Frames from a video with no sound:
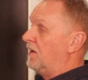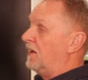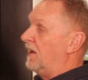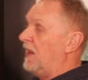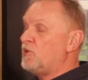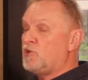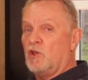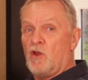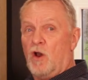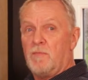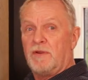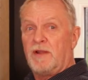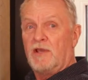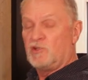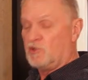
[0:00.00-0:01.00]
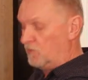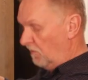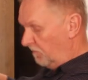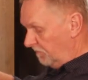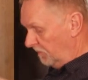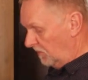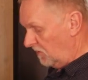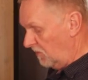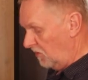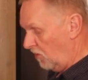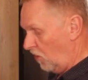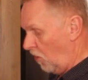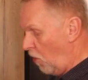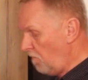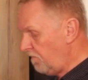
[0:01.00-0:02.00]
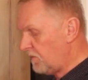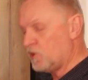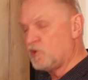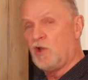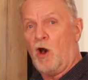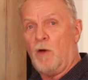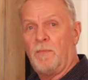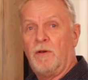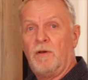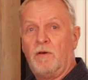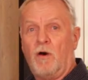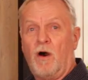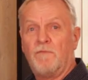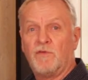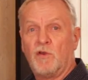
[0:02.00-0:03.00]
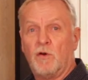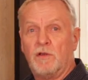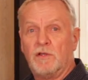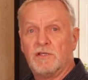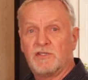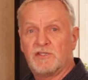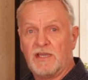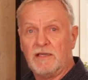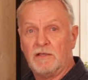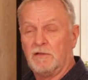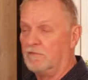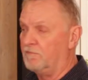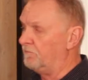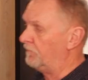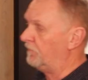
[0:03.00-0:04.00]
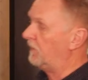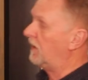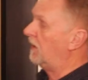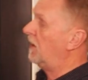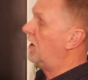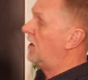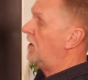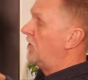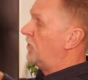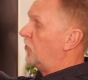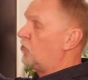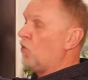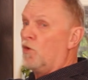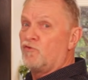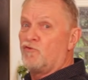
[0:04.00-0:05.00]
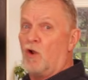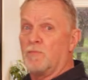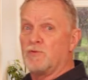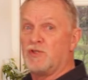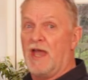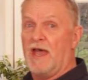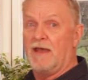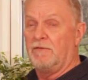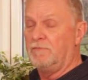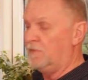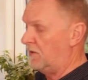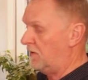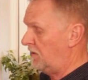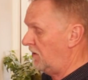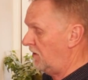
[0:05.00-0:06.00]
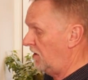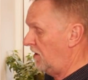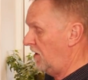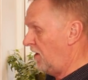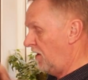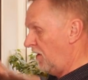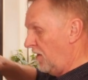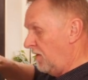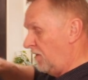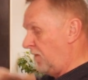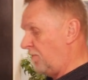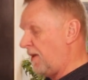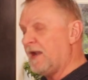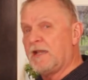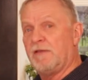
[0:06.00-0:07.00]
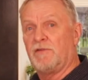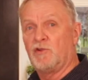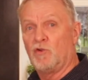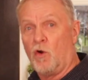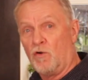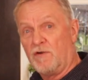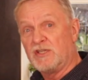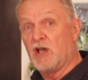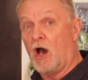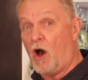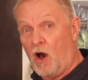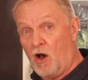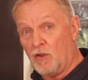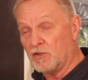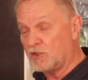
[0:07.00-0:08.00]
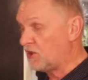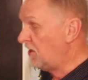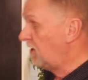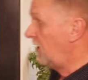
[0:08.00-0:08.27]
here's your combination oven over the top of your single oven. The door drops down, the back of the door is hot,